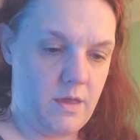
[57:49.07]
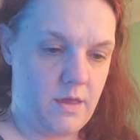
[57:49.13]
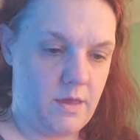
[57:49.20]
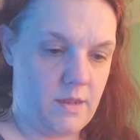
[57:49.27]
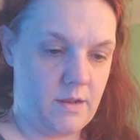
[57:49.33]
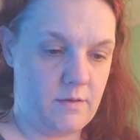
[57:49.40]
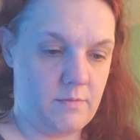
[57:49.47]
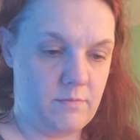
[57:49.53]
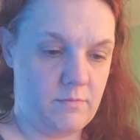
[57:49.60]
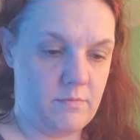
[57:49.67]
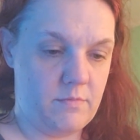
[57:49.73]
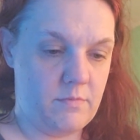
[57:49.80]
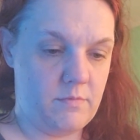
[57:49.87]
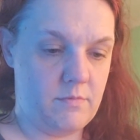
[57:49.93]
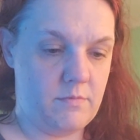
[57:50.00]
and
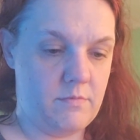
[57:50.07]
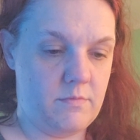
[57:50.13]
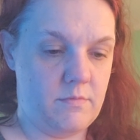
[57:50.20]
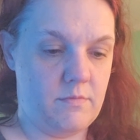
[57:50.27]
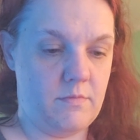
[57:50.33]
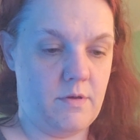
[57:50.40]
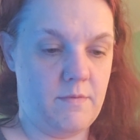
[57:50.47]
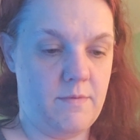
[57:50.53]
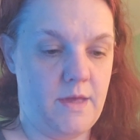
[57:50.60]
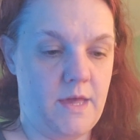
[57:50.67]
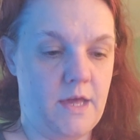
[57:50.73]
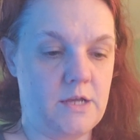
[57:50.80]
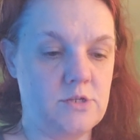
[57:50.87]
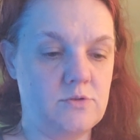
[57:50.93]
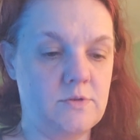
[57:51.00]
I'm
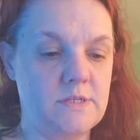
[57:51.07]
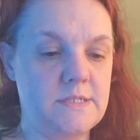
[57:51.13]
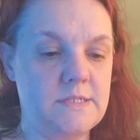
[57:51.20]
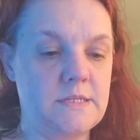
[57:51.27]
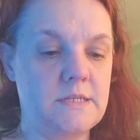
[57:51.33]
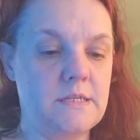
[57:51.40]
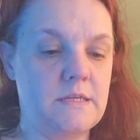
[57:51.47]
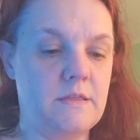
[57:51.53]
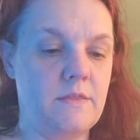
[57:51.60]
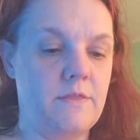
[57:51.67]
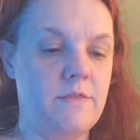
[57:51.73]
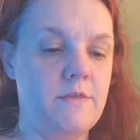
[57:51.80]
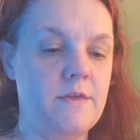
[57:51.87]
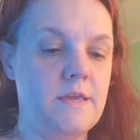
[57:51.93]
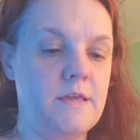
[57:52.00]
actually sending
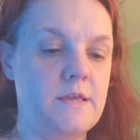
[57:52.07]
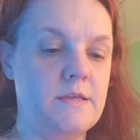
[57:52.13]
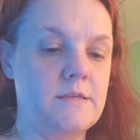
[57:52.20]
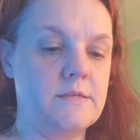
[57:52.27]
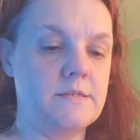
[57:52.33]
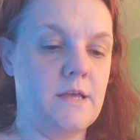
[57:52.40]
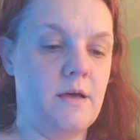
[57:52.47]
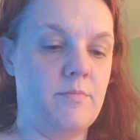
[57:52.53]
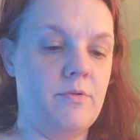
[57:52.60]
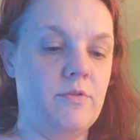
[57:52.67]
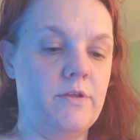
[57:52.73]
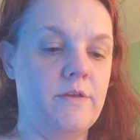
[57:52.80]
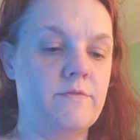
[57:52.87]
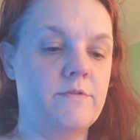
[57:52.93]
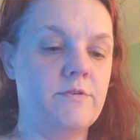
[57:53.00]
these, I
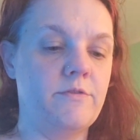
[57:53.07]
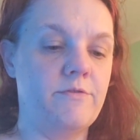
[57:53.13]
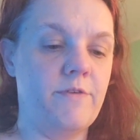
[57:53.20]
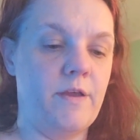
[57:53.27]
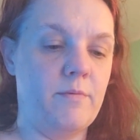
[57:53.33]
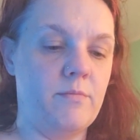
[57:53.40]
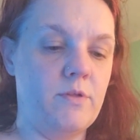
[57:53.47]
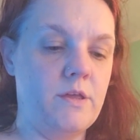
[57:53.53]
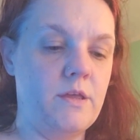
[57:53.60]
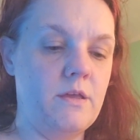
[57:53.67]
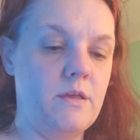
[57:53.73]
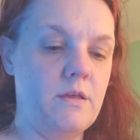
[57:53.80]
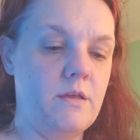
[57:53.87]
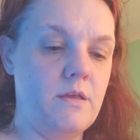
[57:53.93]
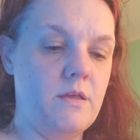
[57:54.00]
believe, to family.
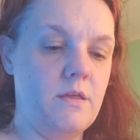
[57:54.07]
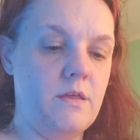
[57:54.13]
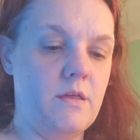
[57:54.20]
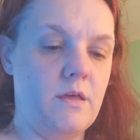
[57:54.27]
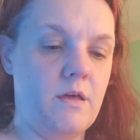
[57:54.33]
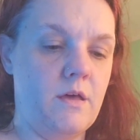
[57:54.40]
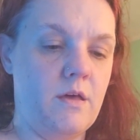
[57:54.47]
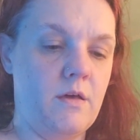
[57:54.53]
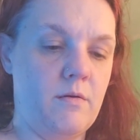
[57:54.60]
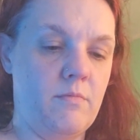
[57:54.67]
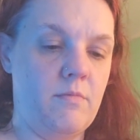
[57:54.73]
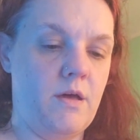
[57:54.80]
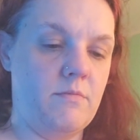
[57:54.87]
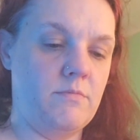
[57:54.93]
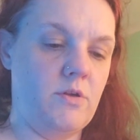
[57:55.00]

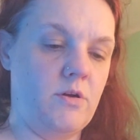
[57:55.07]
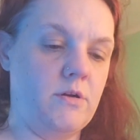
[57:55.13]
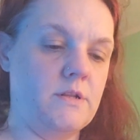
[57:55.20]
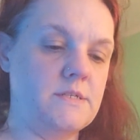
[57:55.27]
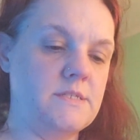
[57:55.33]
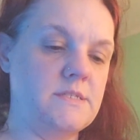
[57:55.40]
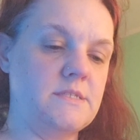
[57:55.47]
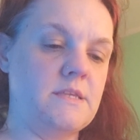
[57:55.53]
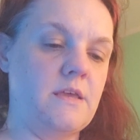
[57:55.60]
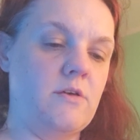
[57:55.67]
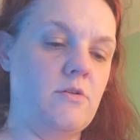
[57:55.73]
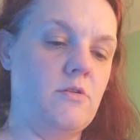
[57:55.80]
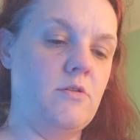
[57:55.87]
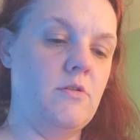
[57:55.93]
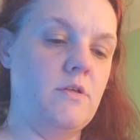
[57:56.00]
I'm not going to
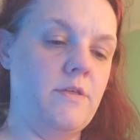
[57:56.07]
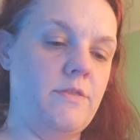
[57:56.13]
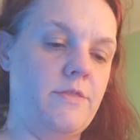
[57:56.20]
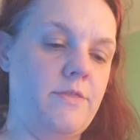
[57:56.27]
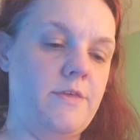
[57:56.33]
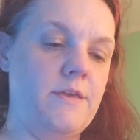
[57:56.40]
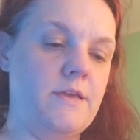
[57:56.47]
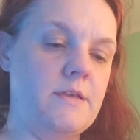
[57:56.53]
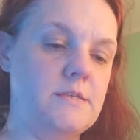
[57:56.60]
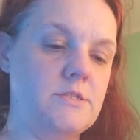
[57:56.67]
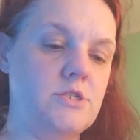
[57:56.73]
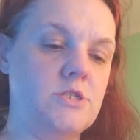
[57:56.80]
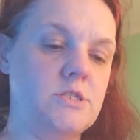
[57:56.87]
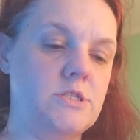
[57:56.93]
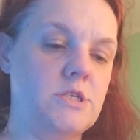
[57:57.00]
sell these
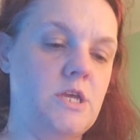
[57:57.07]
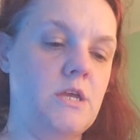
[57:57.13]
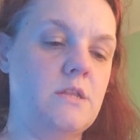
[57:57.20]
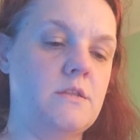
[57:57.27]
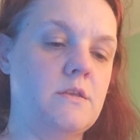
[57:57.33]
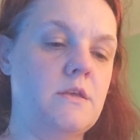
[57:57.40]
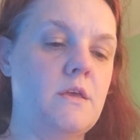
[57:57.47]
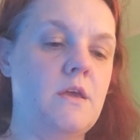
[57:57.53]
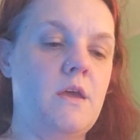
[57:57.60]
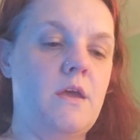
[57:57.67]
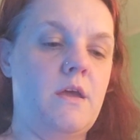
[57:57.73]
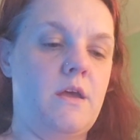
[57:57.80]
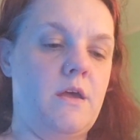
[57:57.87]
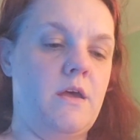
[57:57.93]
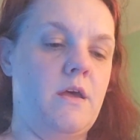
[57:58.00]
just yet.
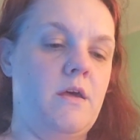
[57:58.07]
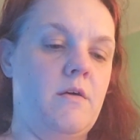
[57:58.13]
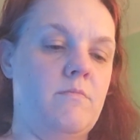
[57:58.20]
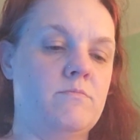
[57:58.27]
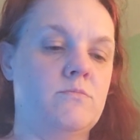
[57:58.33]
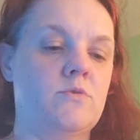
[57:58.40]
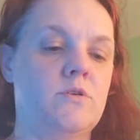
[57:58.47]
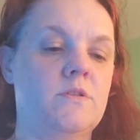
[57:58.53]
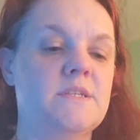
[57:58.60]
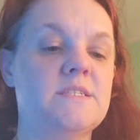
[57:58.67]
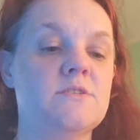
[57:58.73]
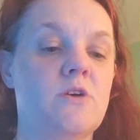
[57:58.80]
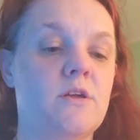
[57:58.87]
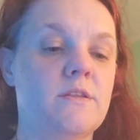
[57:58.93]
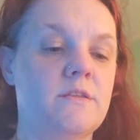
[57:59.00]
At
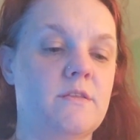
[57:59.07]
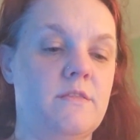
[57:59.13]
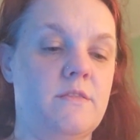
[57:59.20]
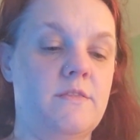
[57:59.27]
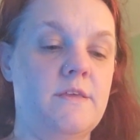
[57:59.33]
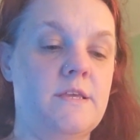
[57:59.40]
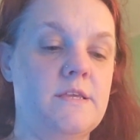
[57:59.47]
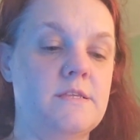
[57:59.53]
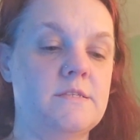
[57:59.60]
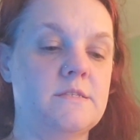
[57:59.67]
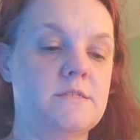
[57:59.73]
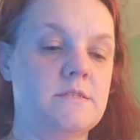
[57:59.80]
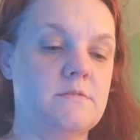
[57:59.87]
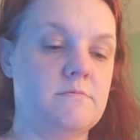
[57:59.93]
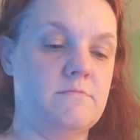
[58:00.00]
least not
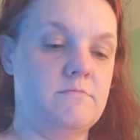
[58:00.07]
these